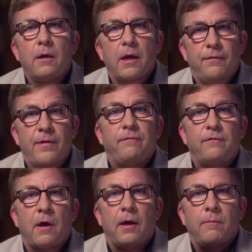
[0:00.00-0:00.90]
at that
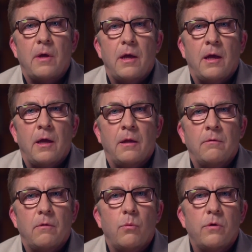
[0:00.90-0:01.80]
time
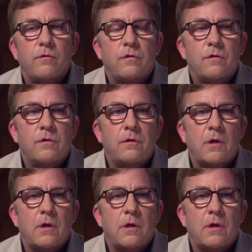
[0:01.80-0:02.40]
and was